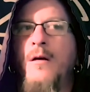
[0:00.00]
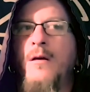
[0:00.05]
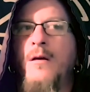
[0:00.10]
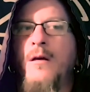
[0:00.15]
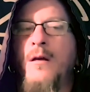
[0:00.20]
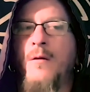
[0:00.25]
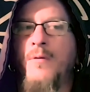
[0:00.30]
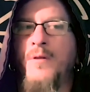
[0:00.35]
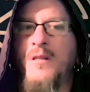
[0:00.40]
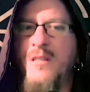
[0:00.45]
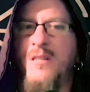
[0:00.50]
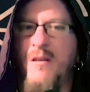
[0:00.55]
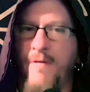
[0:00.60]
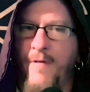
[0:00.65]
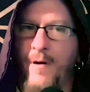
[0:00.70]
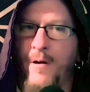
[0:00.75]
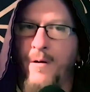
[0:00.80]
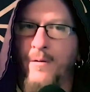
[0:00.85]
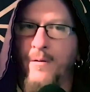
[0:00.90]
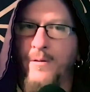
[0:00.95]
you know, the
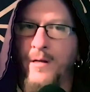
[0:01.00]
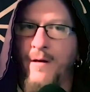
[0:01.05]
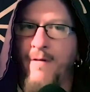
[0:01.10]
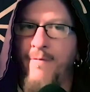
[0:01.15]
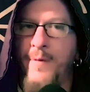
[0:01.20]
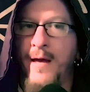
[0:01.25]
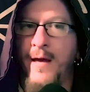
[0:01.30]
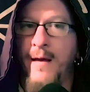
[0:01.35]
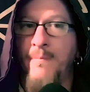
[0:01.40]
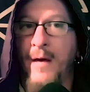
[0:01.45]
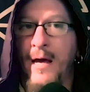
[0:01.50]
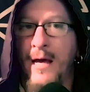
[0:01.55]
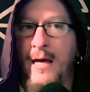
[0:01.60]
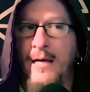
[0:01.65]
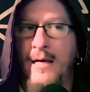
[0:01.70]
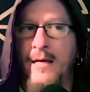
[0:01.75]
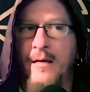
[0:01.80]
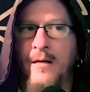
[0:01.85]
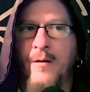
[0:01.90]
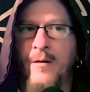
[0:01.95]
difficulty of being
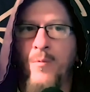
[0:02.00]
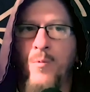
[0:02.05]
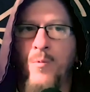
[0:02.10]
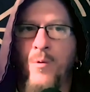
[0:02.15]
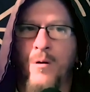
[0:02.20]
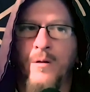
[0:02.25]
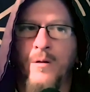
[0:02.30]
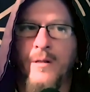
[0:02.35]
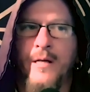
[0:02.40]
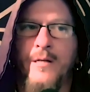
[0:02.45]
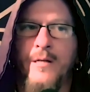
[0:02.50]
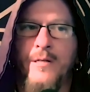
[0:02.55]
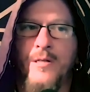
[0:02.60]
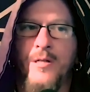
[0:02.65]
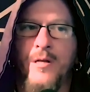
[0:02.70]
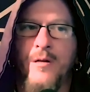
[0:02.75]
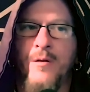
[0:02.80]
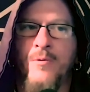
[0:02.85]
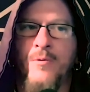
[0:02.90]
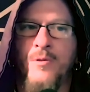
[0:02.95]
pagan in a world that is,
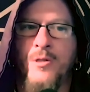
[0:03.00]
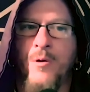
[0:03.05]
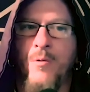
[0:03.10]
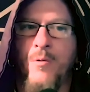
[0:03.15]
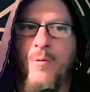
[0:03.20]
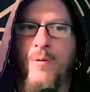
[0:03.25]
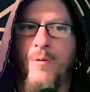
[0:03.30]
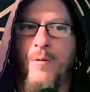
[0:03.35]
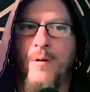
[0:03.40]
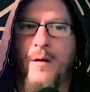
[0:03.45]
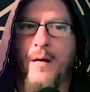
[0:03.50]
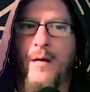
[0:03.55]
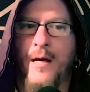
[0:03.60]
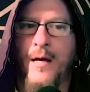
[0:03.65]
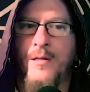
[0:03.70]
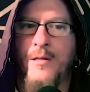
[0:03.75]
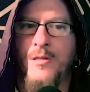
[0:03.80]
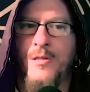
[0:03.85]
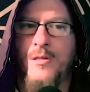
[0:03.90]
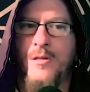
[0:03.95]
you know, so
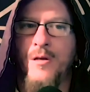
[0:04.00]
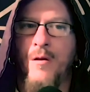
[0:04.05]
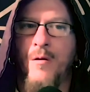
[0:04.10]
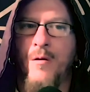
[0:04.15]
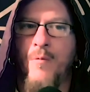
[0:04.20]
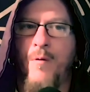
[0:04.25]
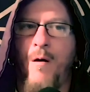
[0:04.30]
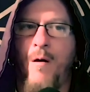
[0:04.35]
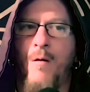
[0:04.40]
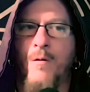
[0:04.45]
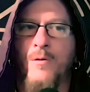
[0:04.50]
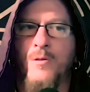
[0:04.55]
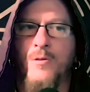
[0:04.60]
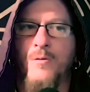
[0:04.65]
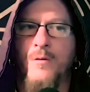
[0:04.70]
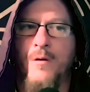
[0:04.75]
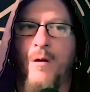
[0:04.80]
against, you know, alt,